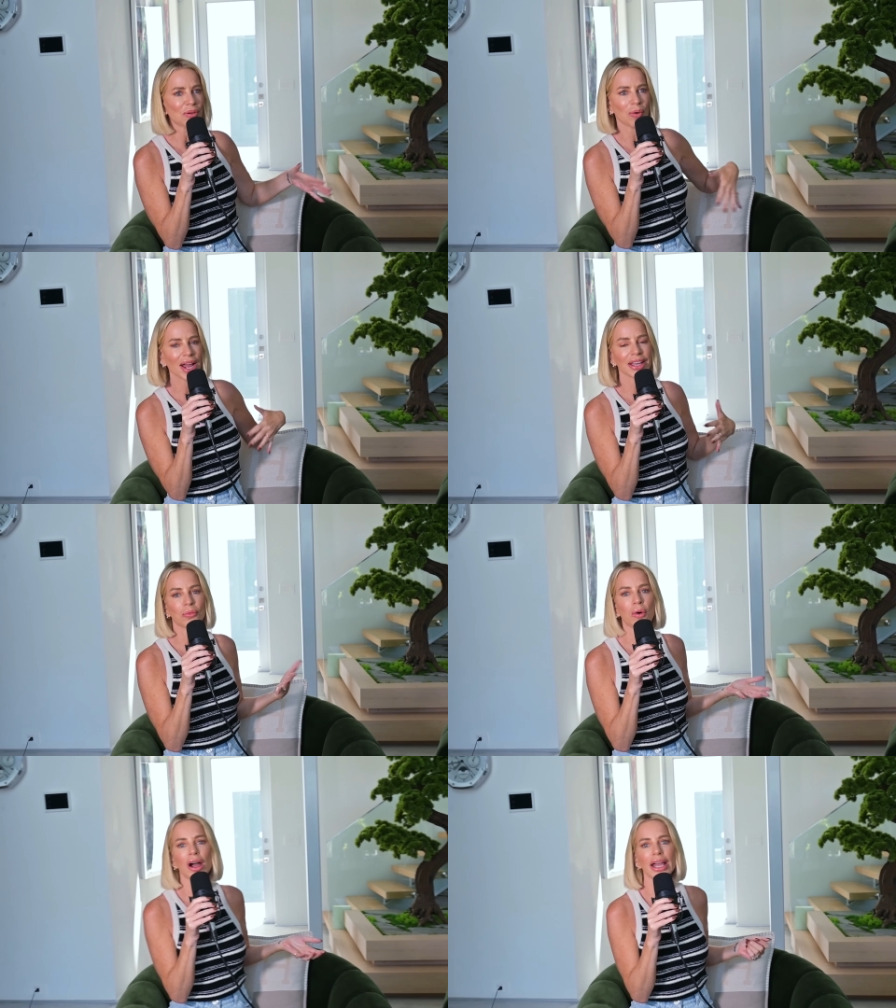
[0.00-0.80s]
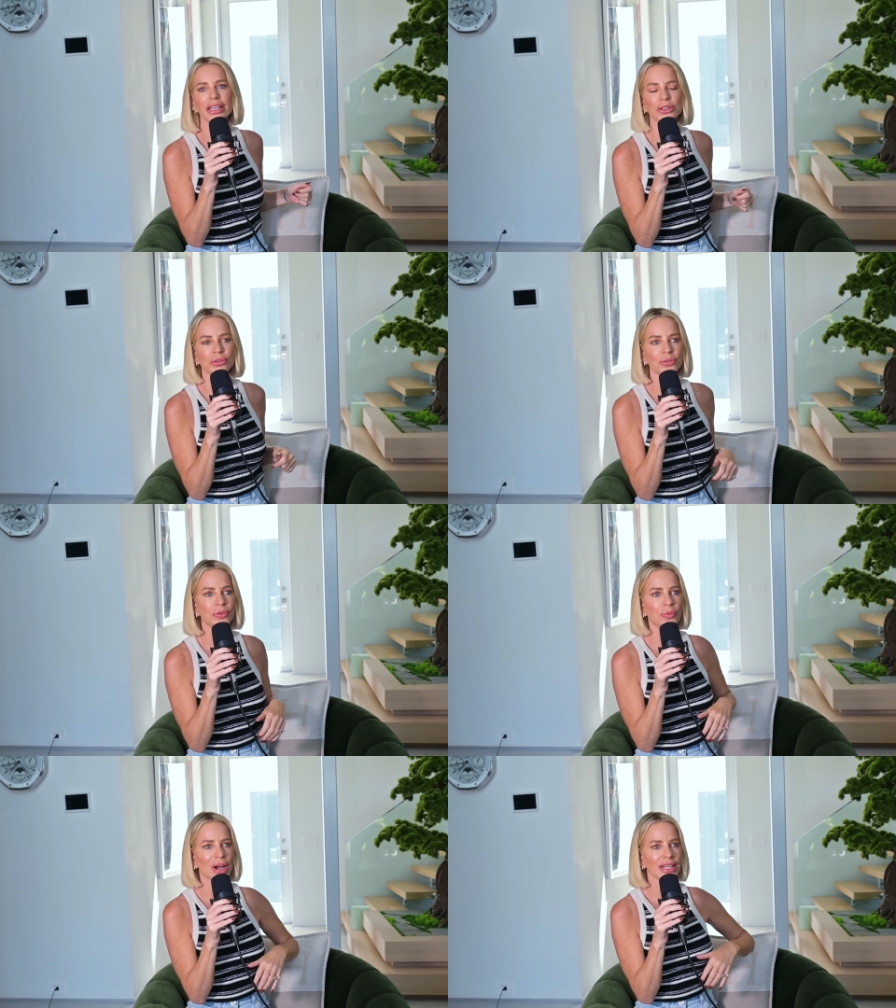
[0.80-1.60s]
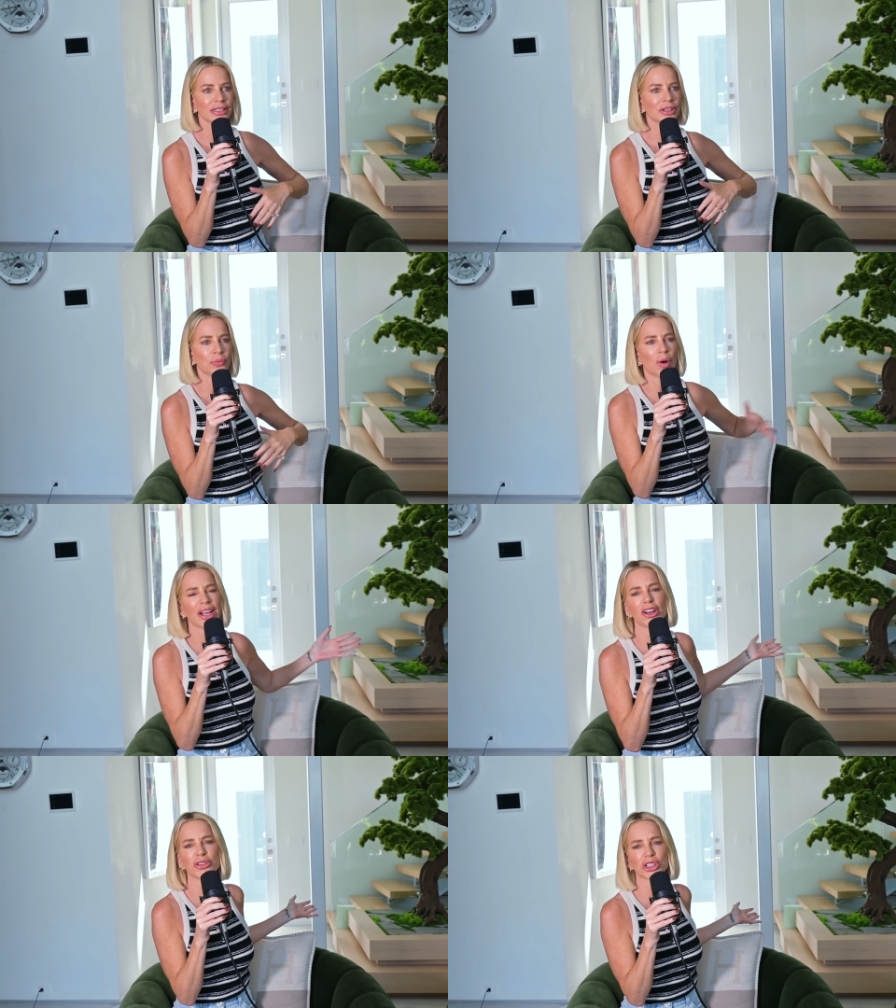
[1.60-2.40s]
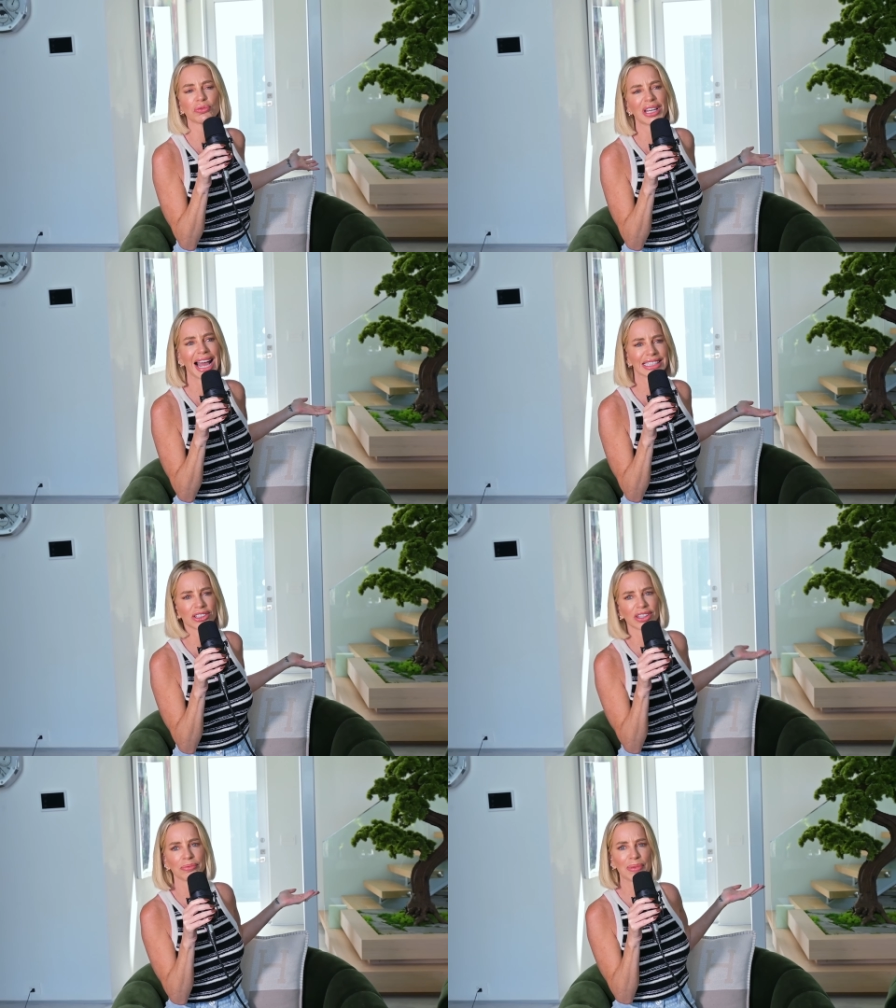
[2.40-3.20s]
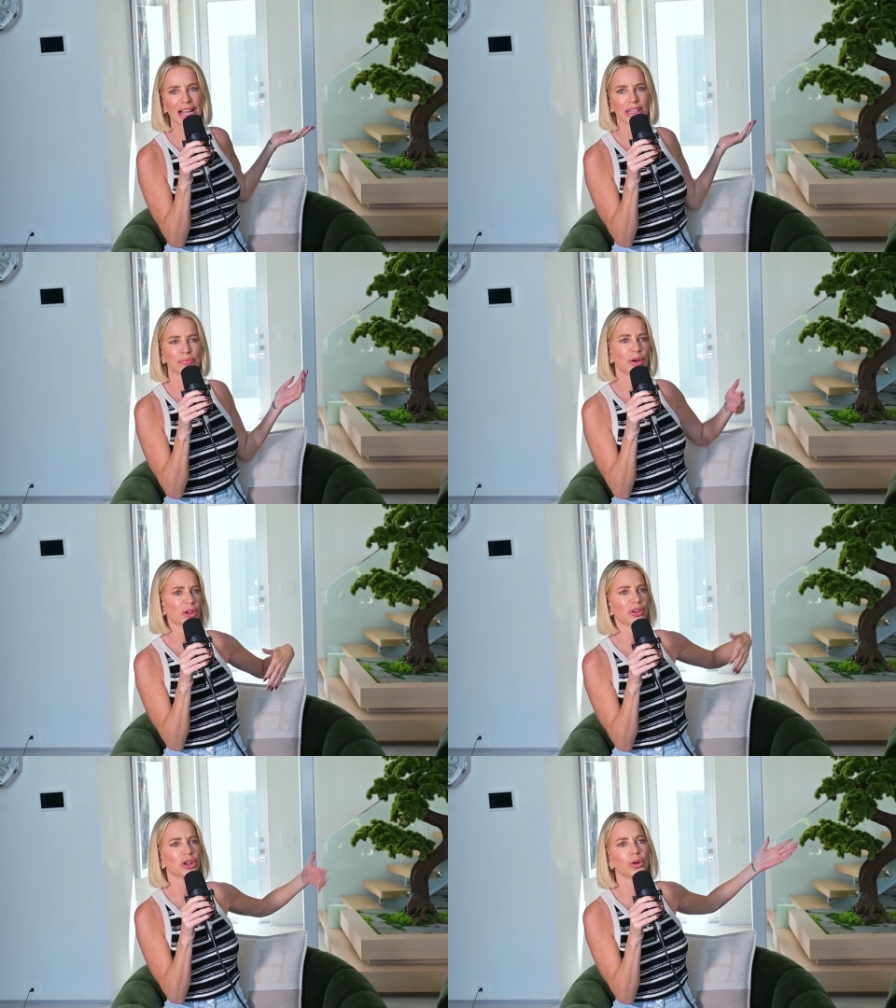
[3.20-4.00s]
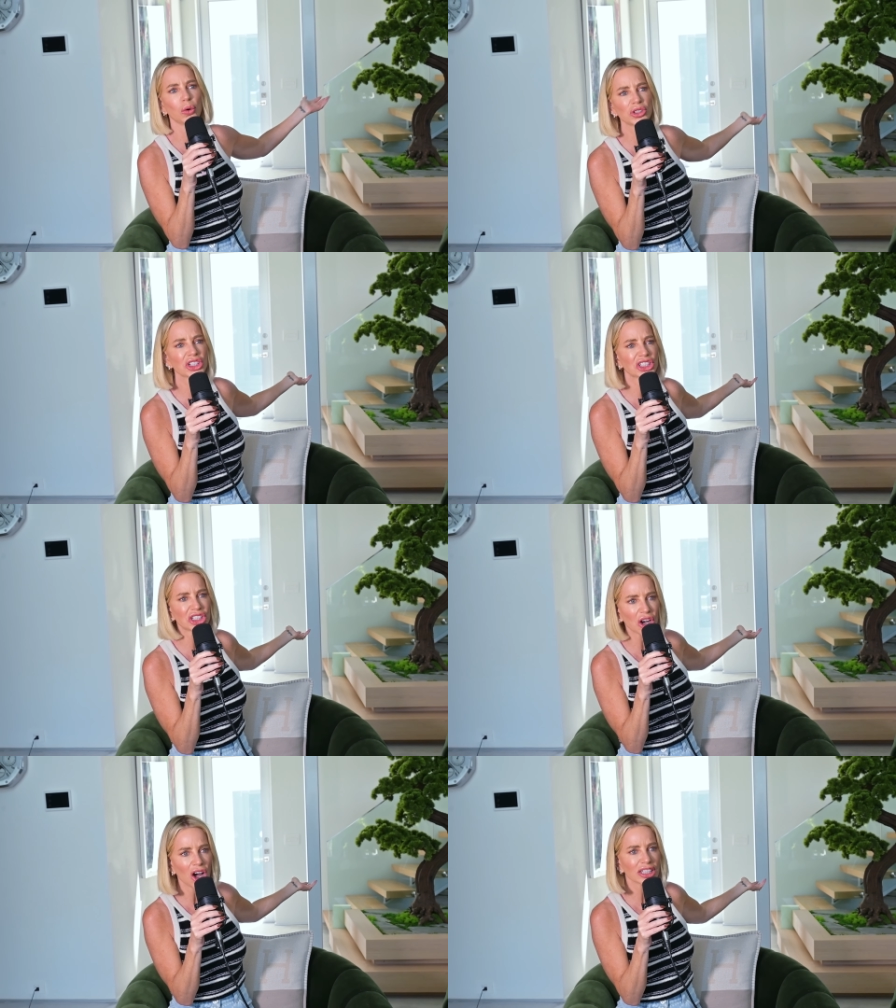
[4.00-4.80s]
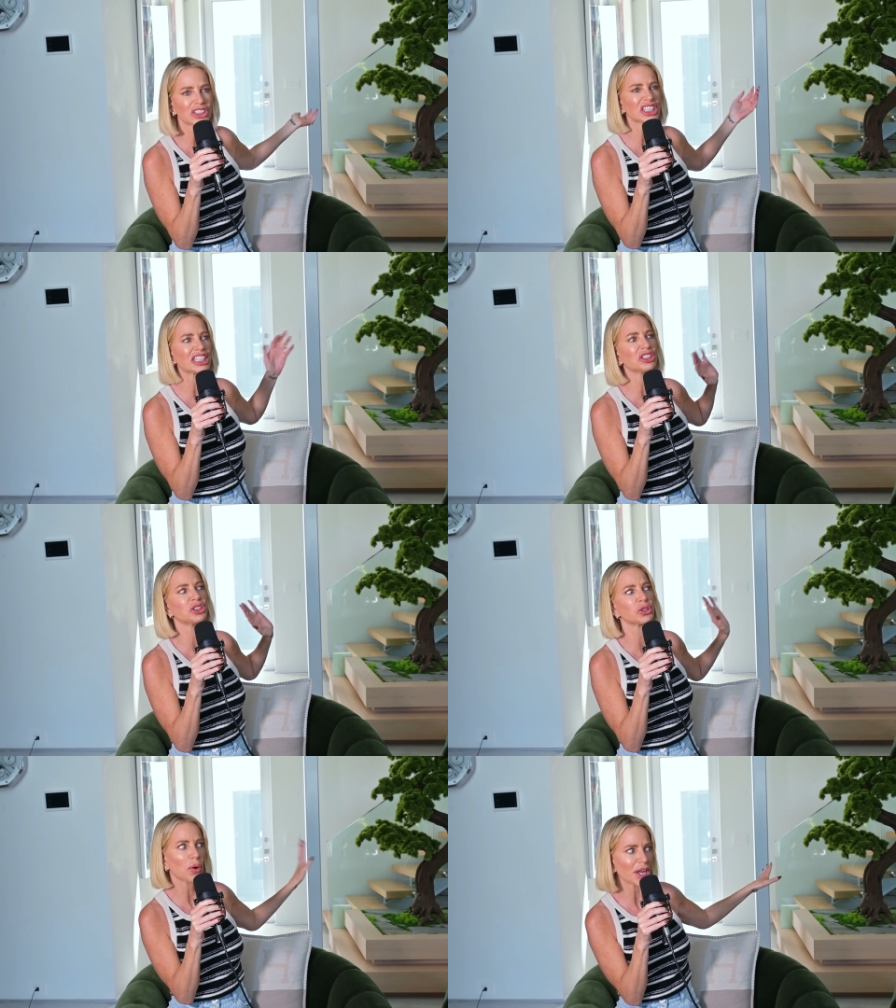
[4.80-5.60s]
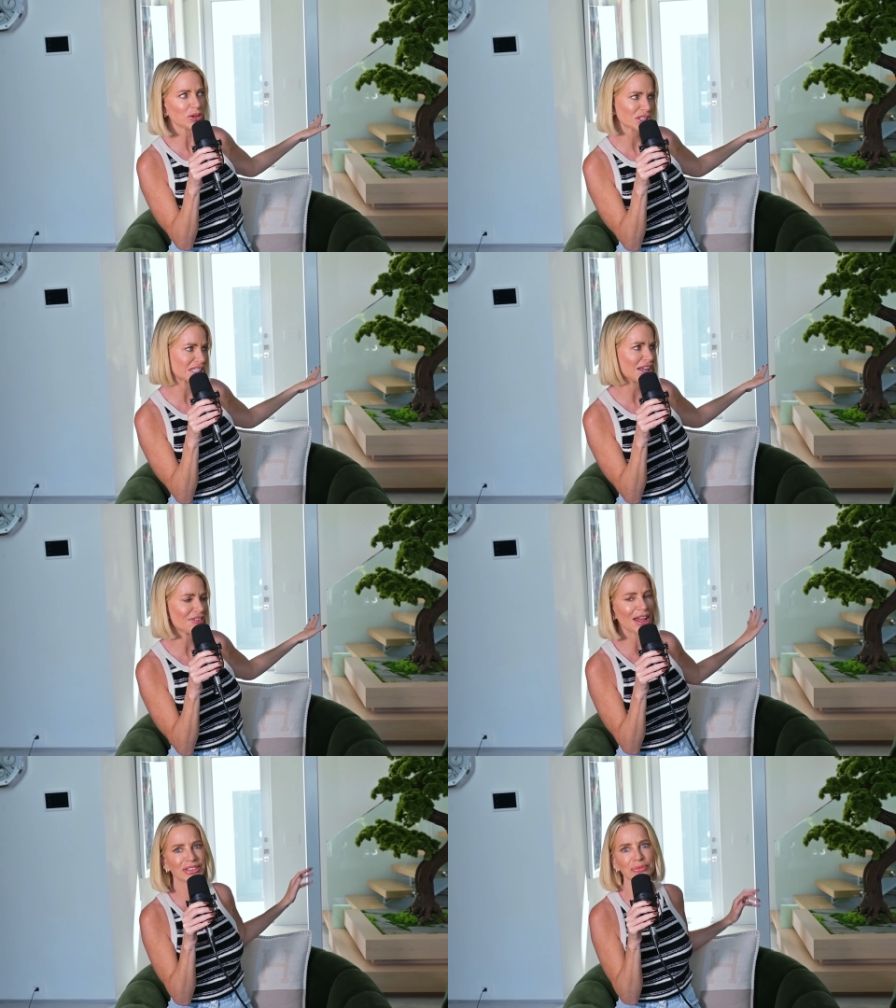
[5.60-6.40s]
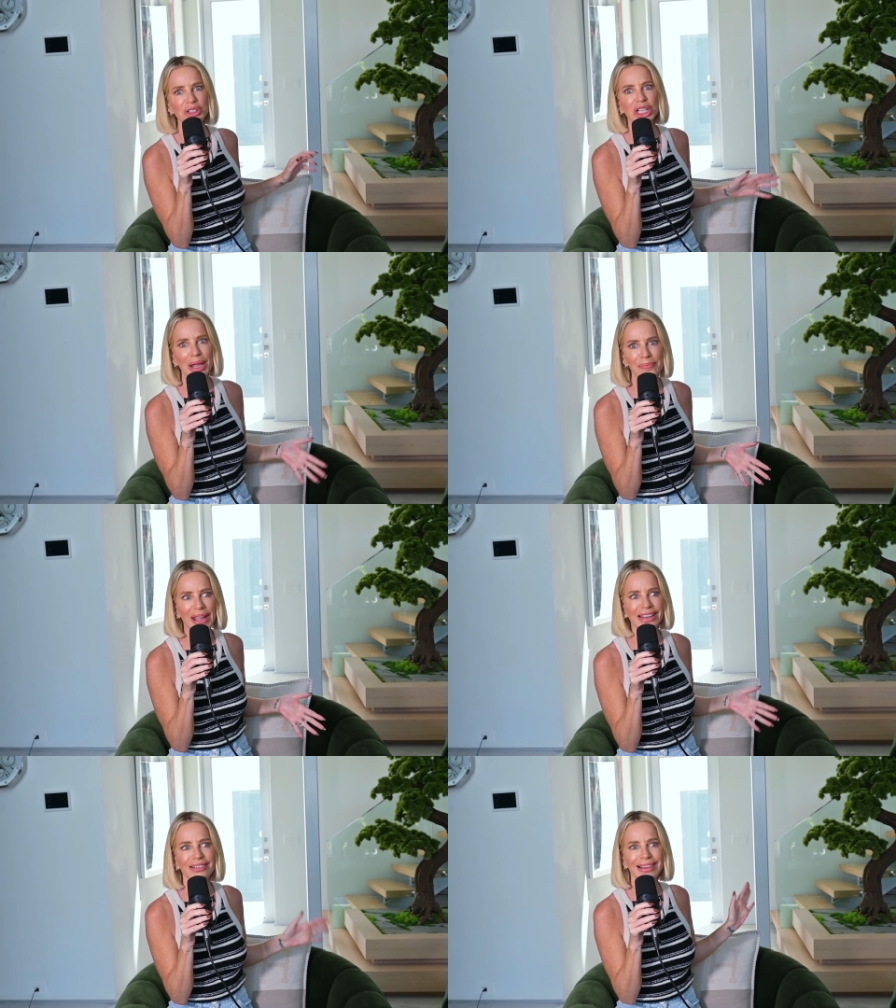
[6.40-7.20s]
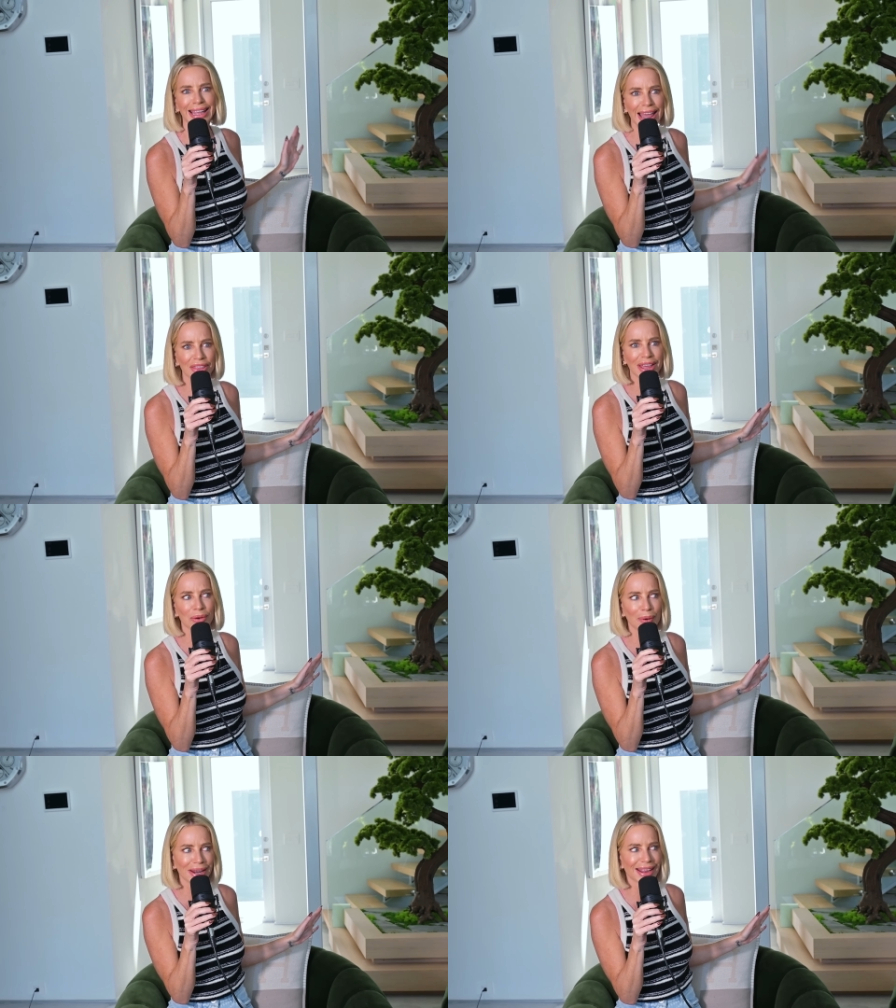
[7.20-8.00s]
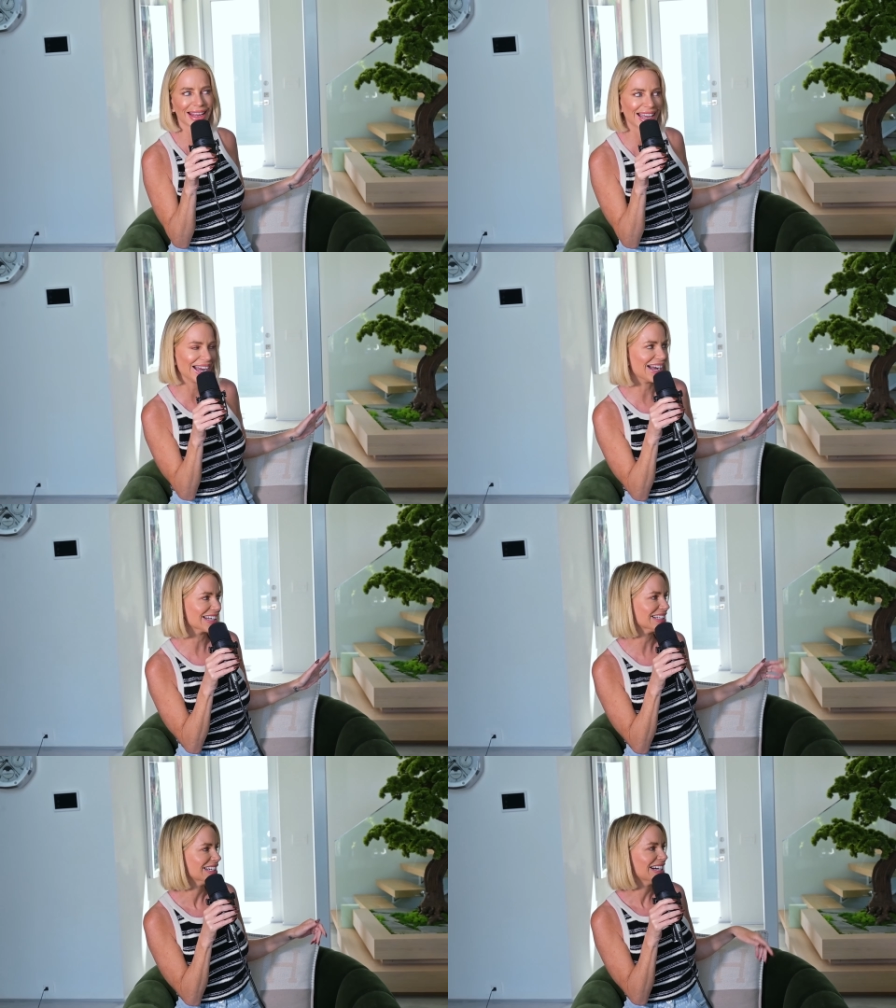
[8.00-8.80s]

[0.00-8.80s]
Why can't you just relax on the back of the boat? You're on a gorgeous yacht. Just enjoy yourself. Have some champagne. I'll get there when I can.